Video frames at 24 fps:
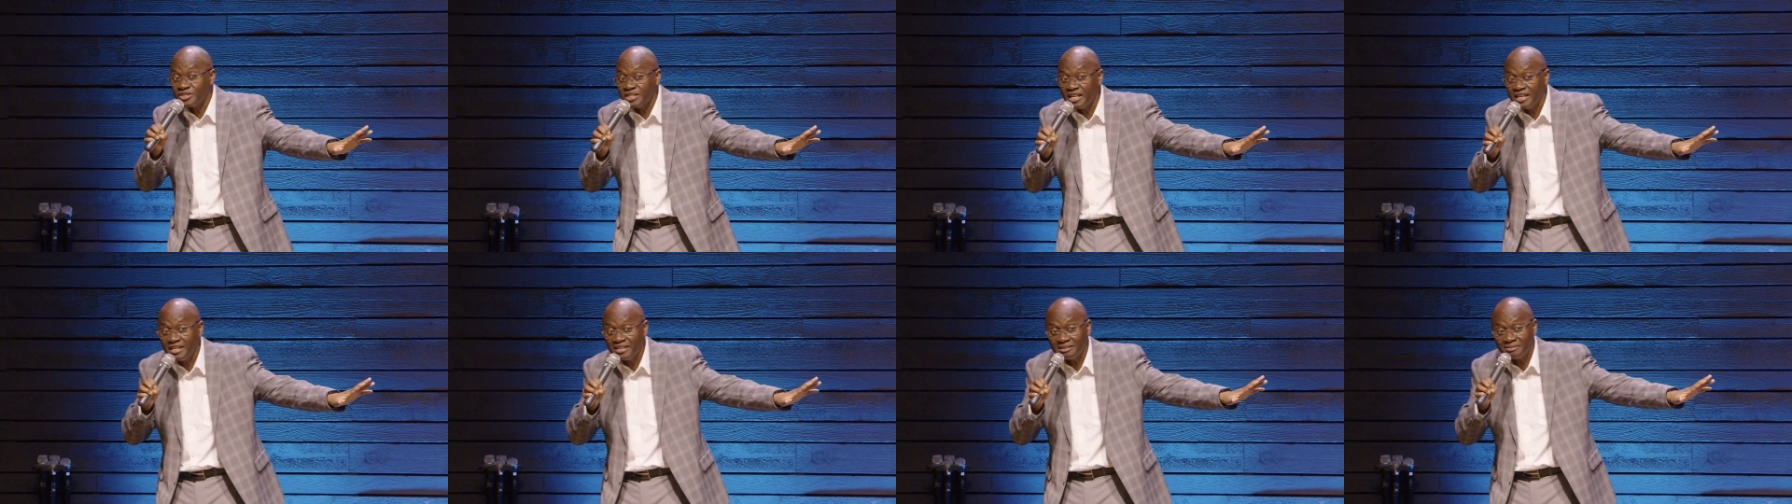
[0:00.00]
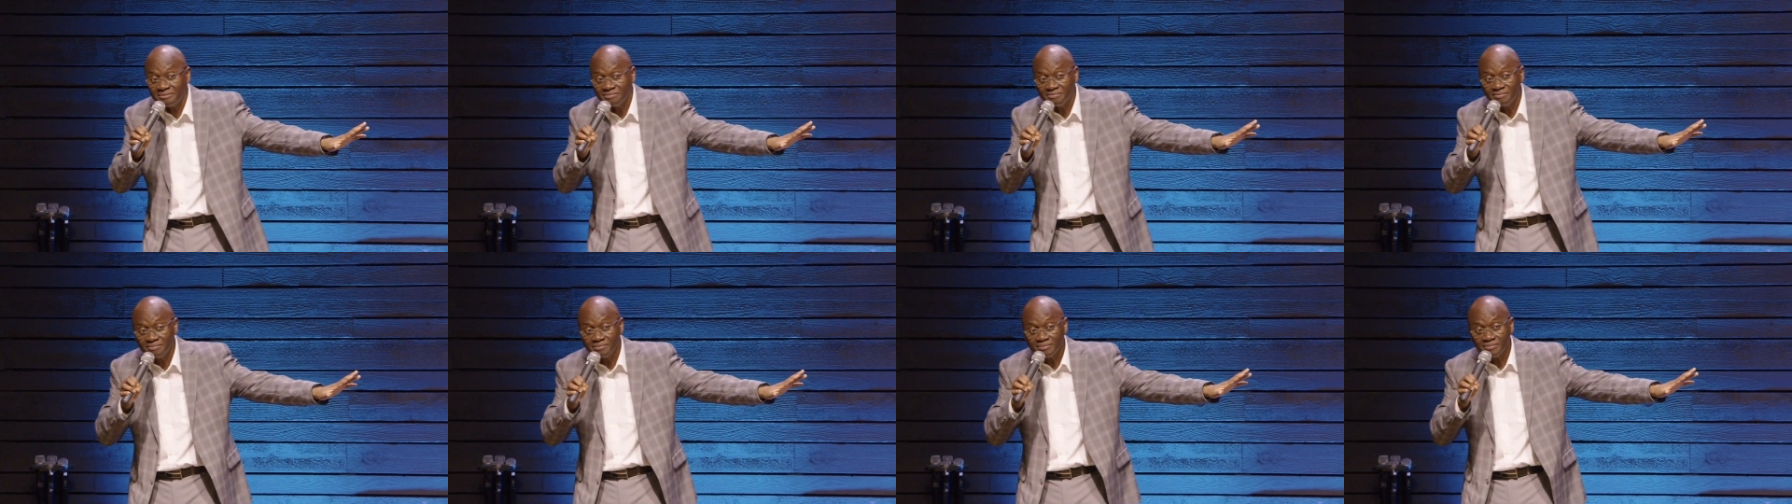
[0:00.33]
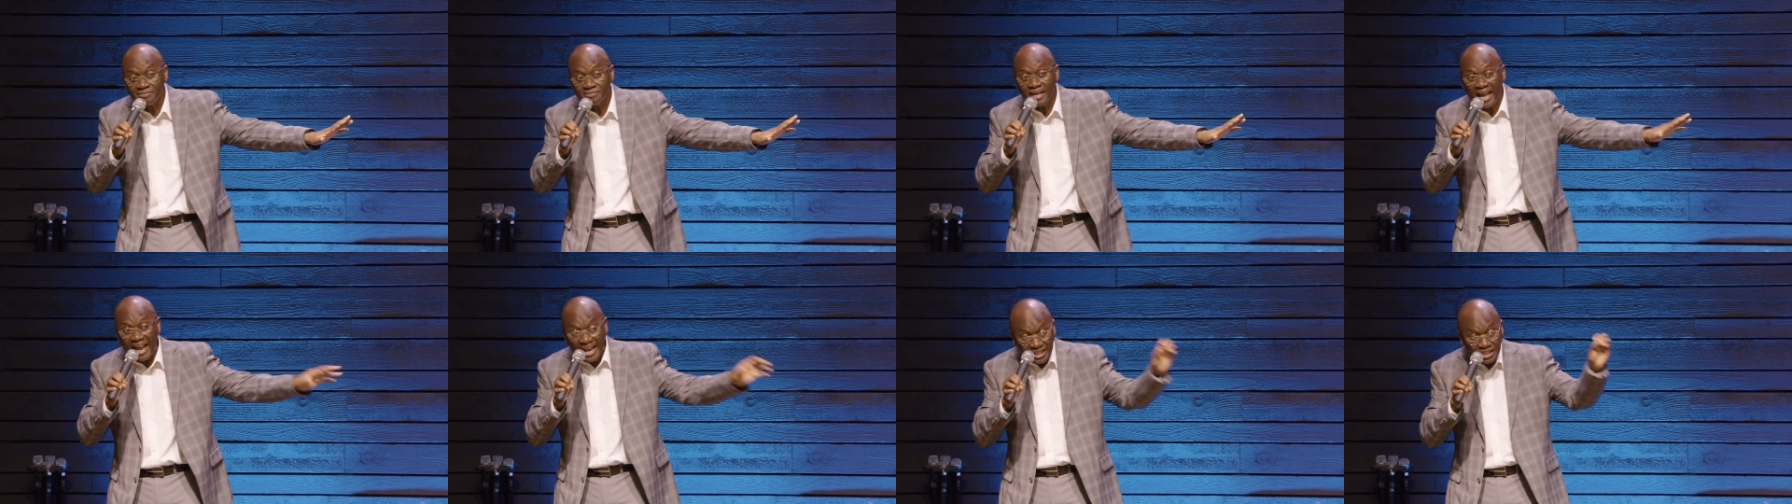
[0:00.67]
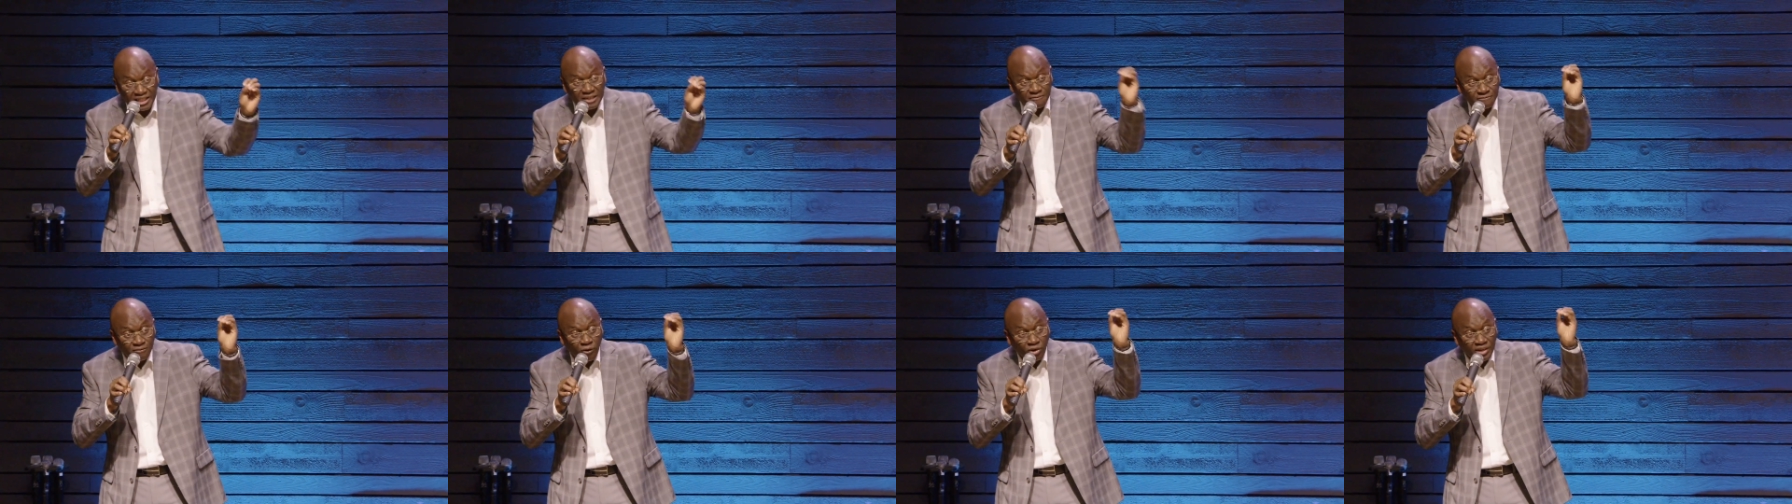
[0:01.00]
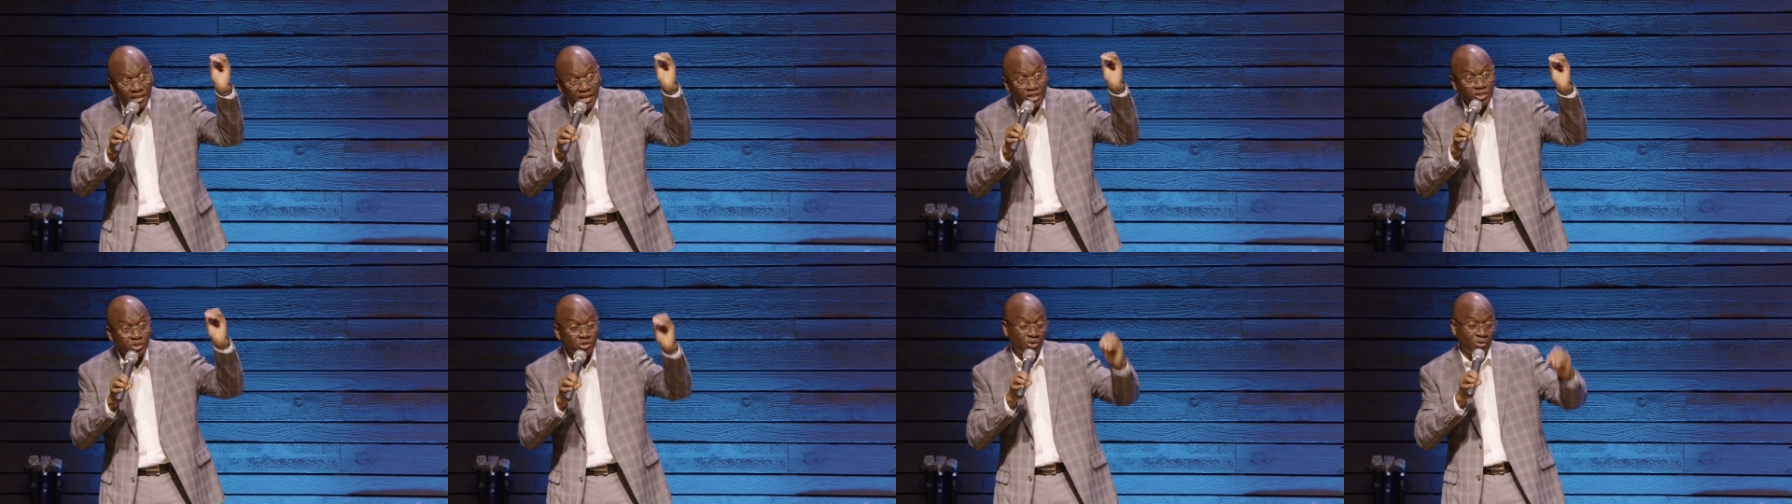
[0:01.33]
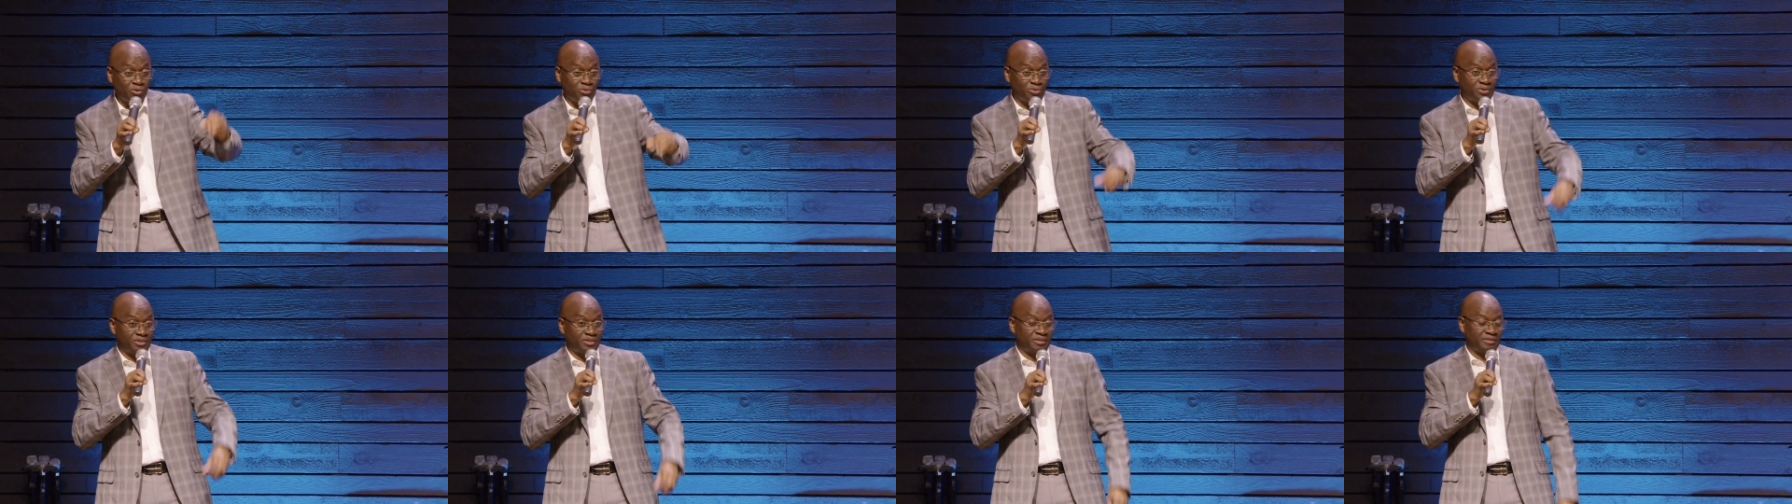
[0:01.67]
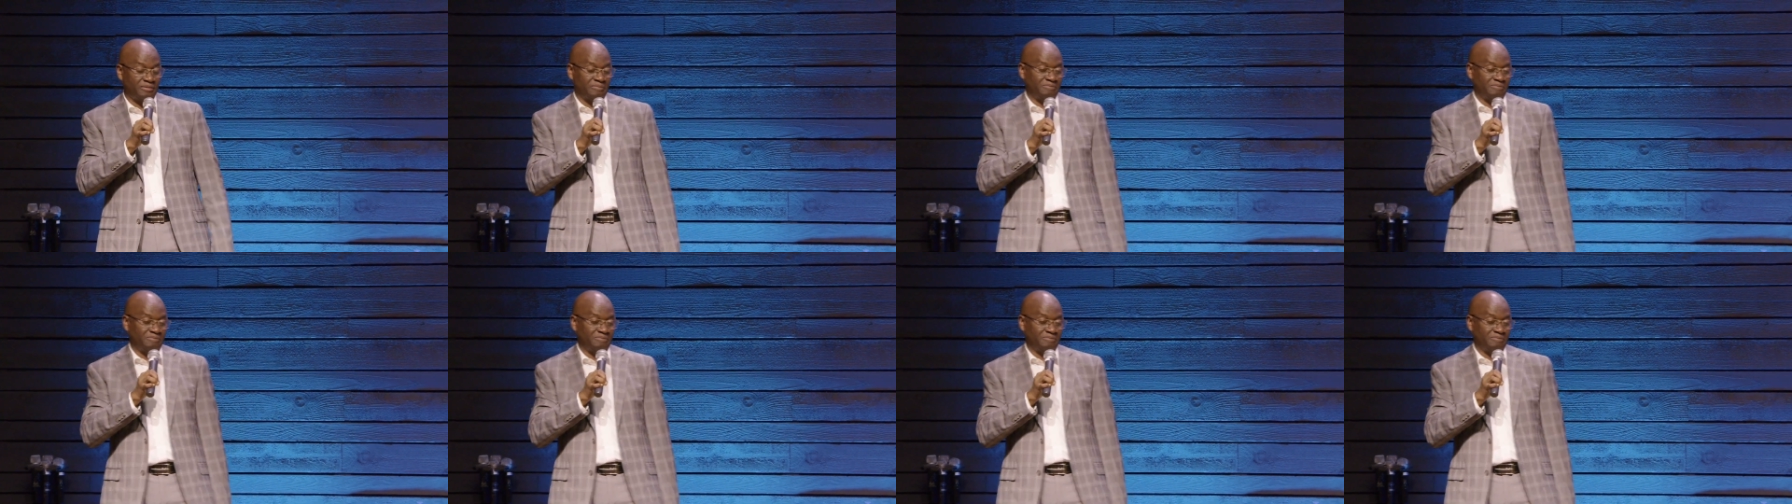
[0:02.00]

see. 84 years old.